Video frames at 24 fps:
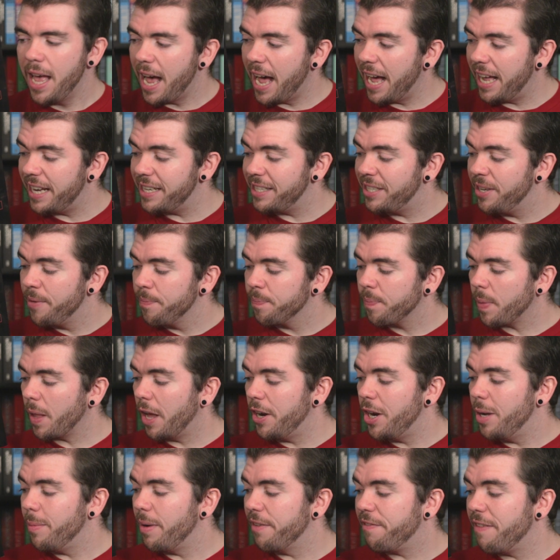And I
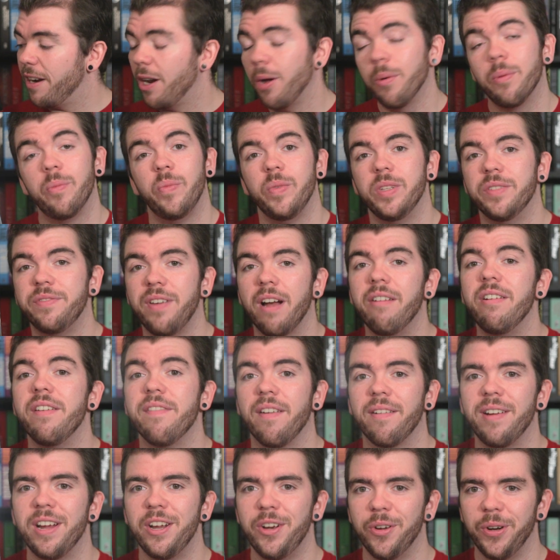know my friend Lauren was very,
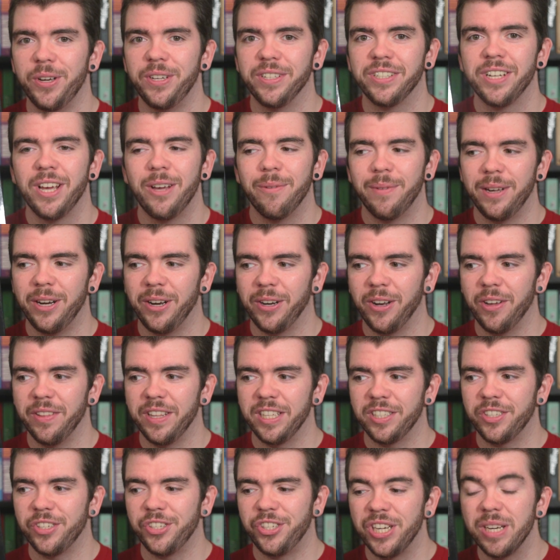very annoyed when I got
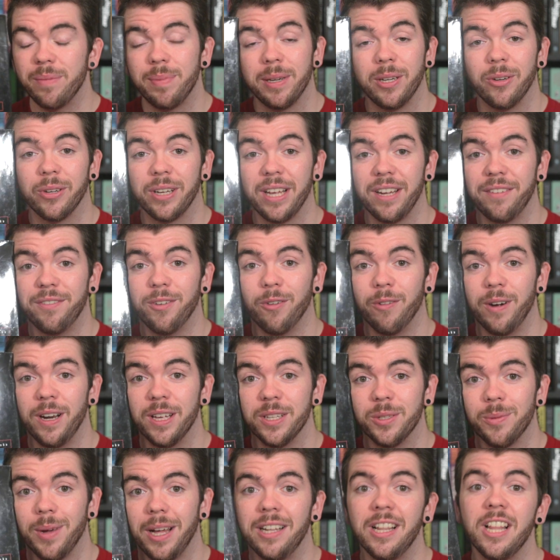this because she'd been looking for it
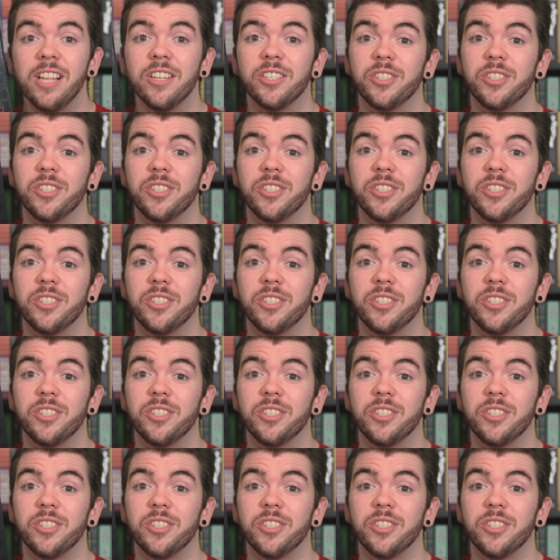as well,